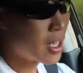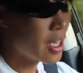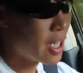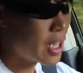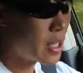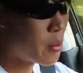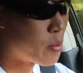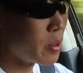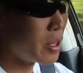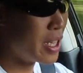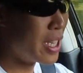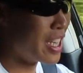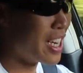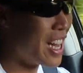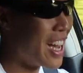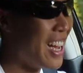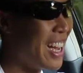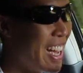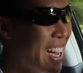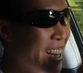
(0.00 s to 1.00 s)

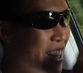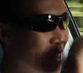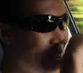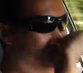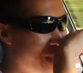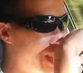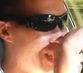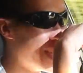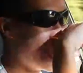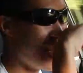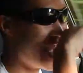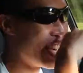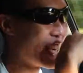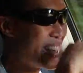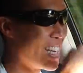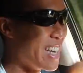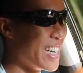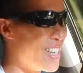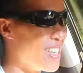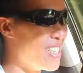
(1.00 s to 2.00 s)
It's really not
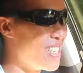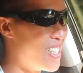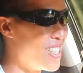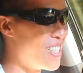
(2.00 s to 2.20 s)
catered